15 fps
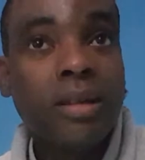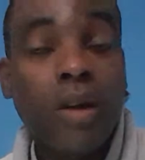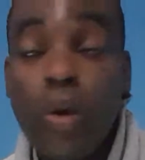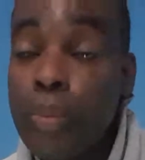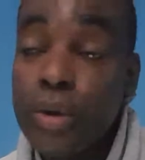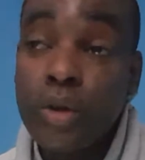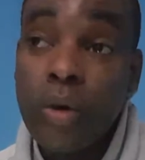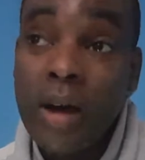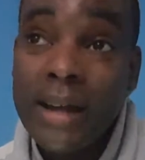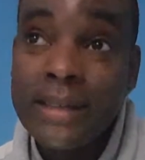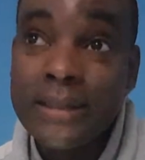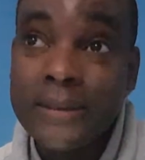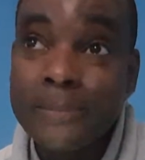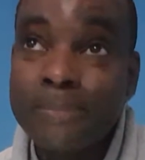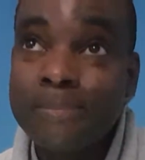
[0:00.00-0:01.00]
open your
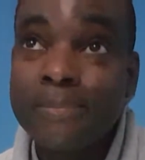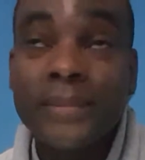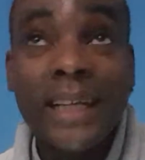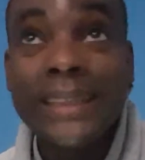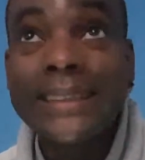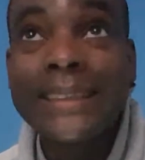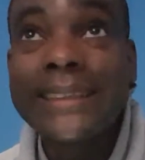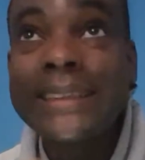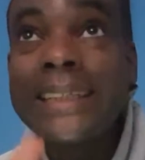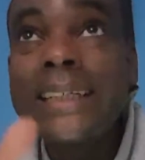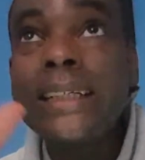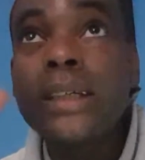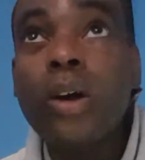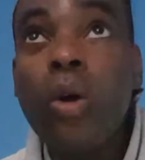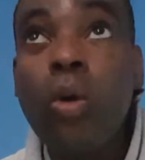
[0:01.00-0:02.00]
eyes and
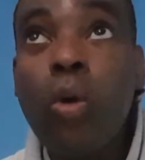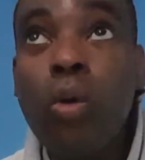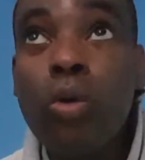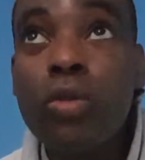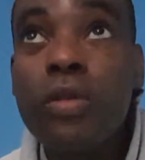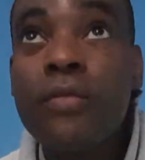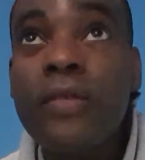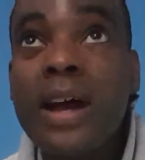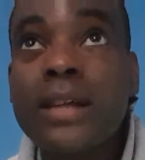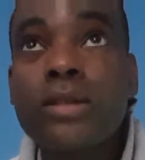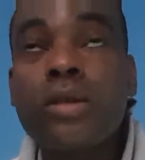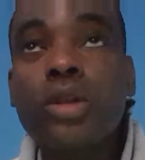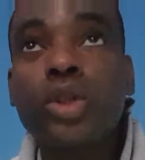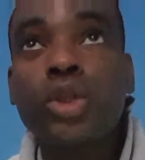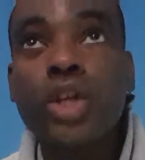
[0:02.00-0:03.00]
see all the facts,
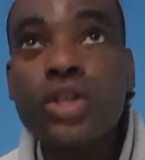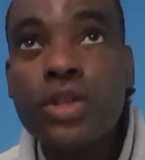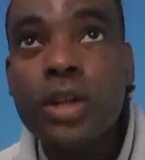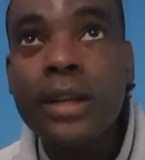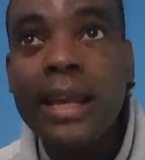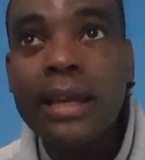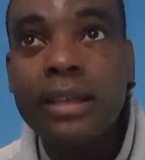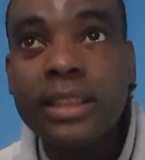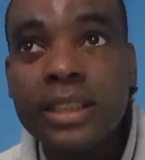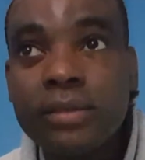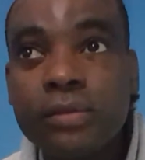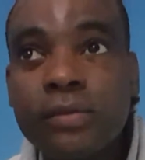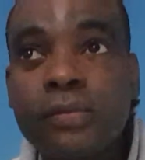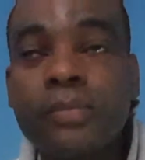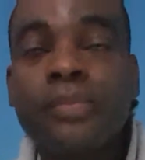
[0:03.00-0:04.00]
not just the negative.
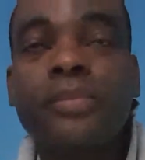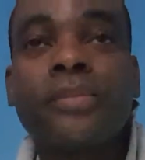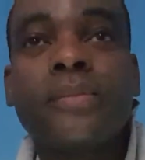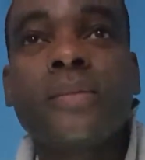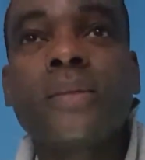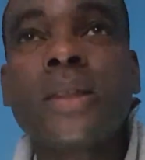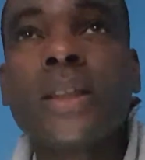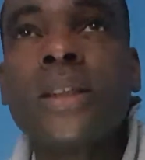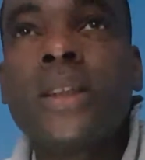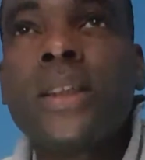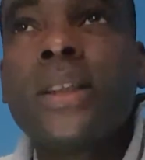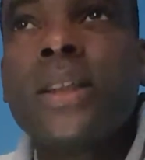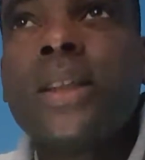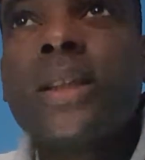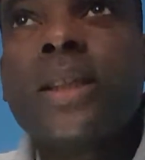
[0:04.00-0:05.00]

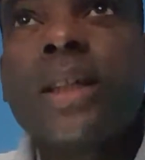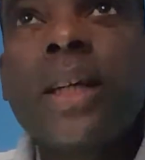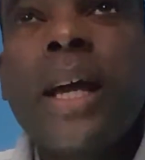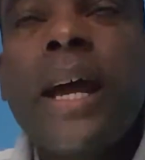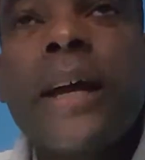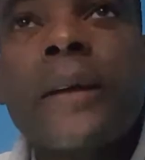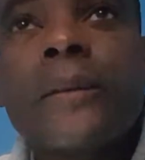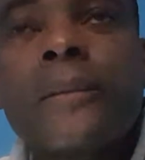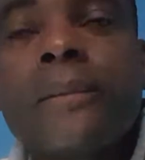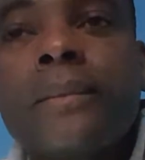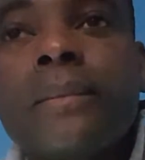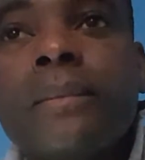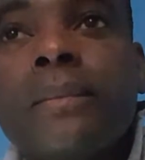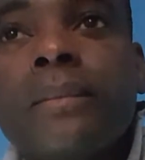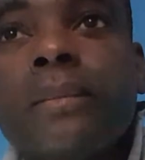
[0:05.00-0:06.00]
So yeah,
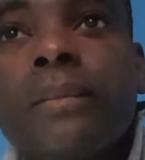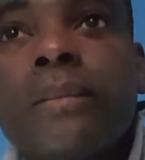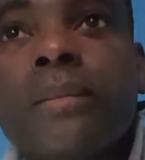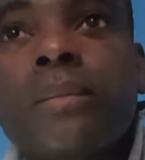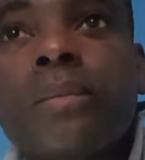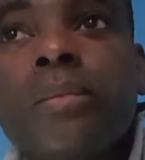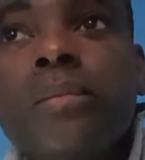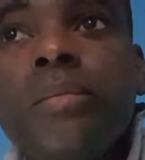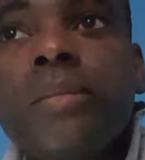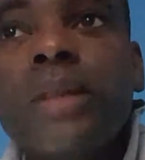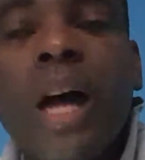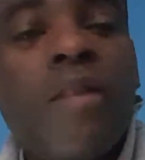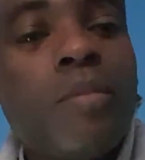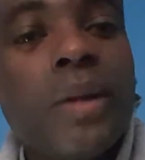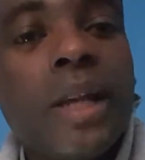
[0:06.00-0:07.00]

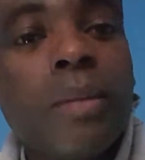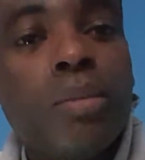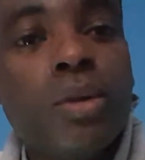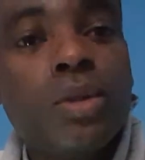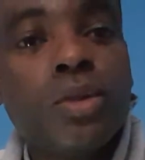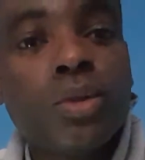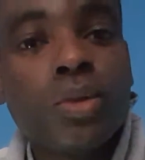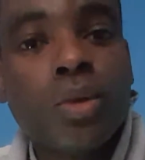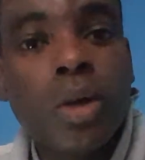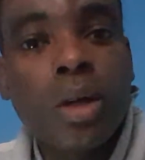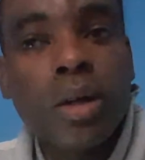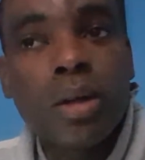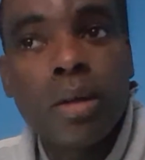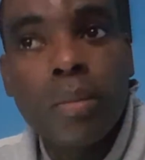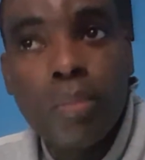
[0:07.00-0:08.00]
I've been able
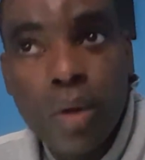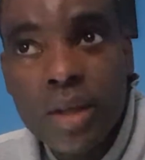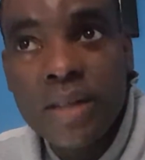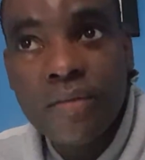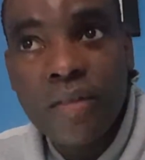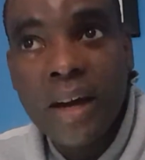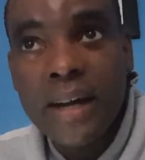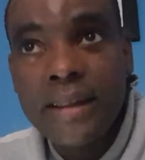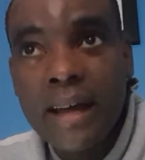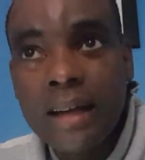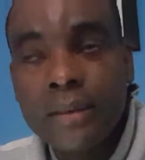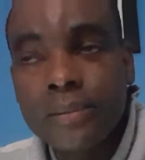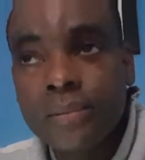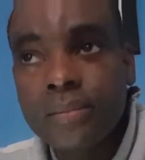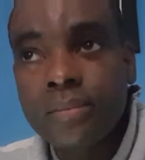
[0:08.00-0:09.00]
to modify
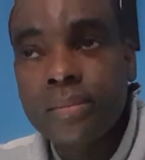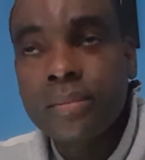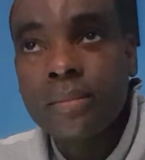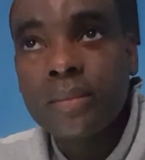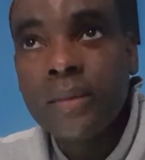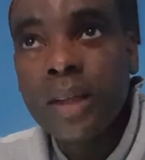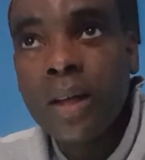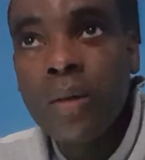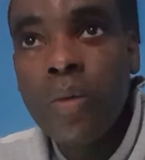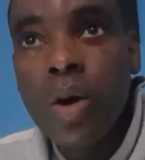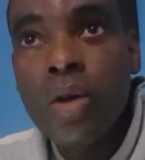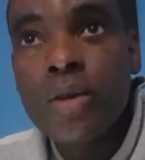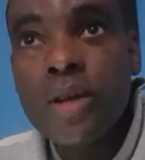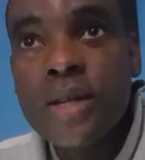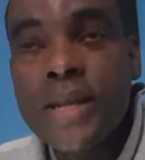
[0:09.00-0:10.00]
that. What
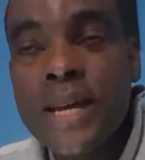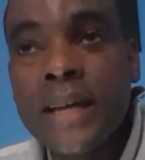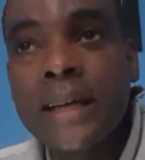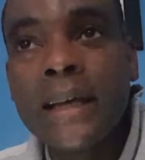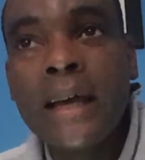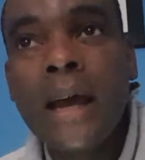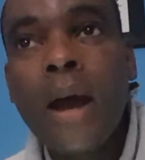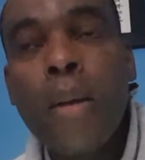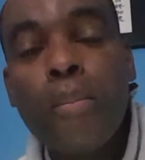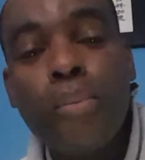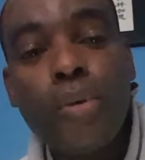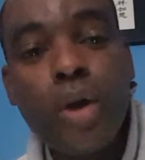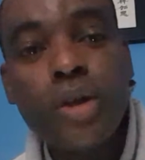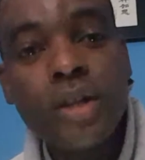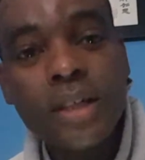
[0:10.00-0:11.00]
other thing?
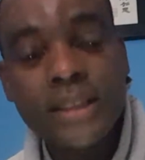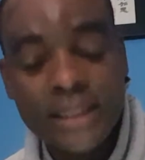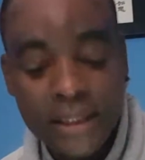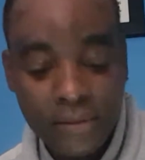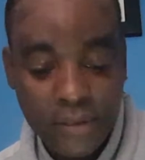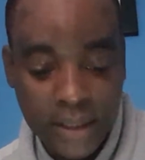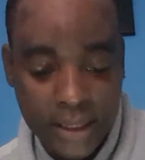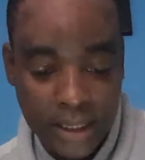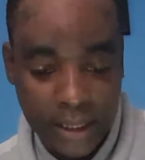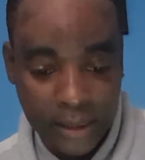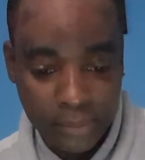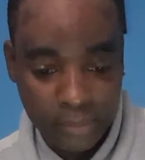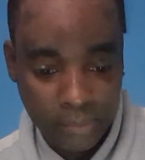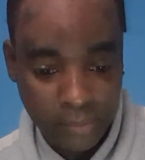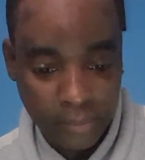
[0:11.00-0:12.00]
Productivity.
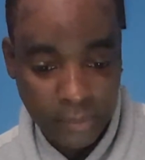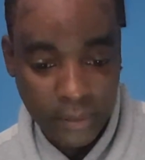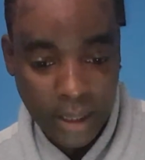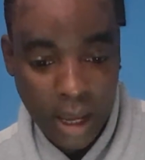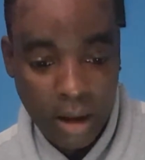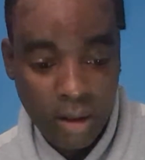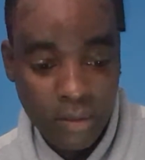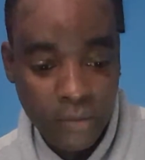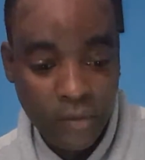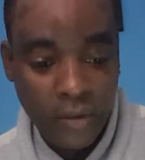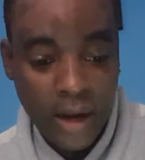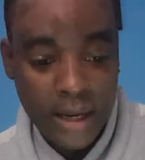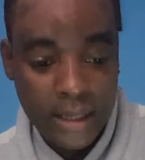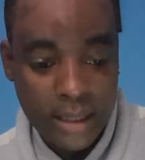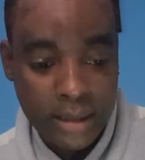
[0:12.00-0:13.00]
I can't
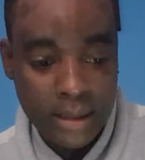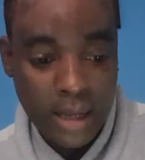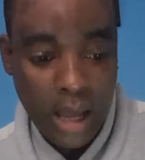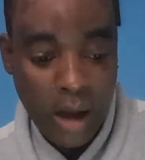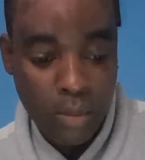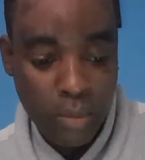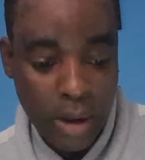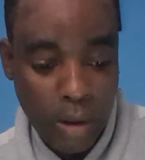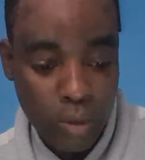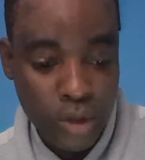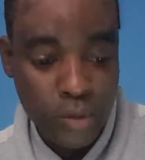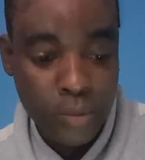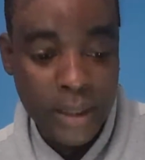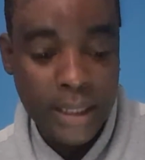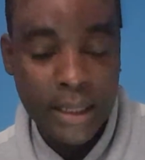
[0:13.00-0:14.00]
find it now, but I
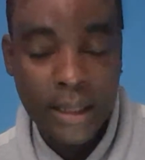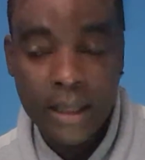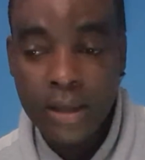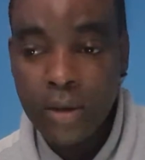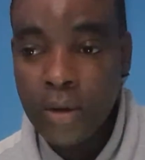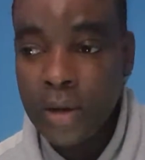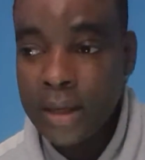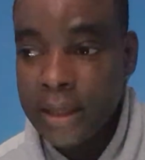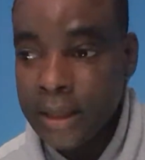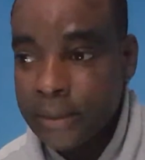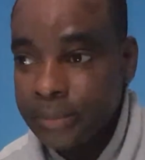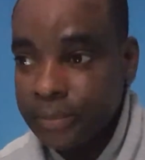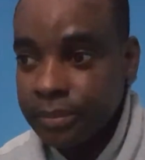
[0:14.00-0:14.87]
was reading it earlier.